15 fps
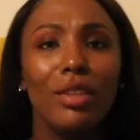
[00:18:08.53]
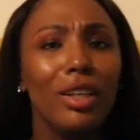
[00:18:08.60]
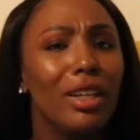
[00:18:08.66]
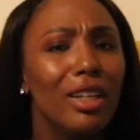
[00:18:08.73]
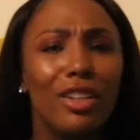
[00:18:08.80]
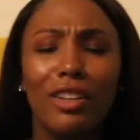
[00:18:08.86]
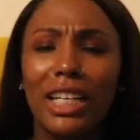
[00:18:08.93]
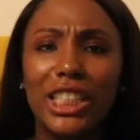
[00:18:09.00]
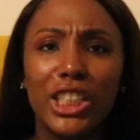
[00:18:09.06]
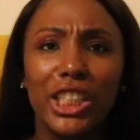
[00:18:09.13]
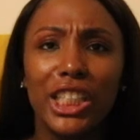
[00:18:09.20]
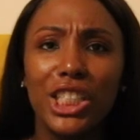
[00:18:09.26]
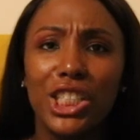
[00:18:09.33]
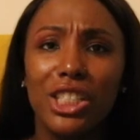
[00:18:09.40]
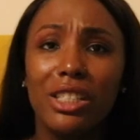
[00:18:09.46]

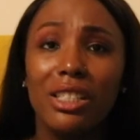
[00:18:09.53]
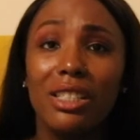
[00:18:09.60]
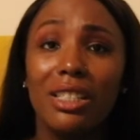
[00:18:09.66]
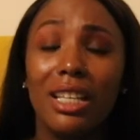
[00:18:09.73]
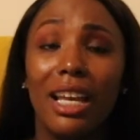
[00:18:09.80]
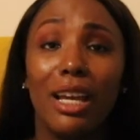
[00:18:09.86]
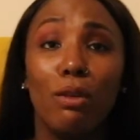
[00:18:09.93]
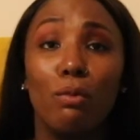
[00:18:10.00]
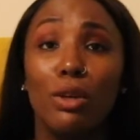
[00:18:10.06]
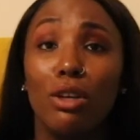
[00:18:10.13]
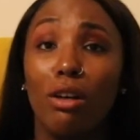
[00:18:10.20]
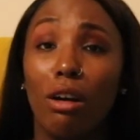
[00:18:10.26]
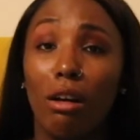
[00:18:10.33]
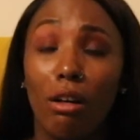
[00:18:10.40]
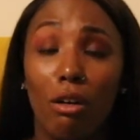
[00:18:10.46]
Congratulations. And we
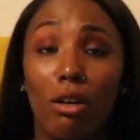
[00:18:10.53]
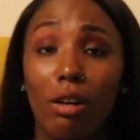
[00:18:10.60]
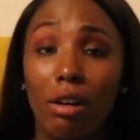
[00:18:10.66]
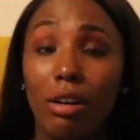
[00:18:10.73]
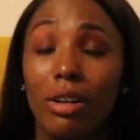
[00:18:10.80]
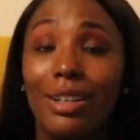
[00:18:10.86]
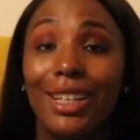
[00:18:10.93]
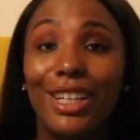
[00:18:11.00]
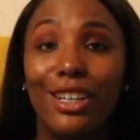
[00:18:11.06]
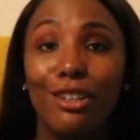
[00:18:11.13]
are all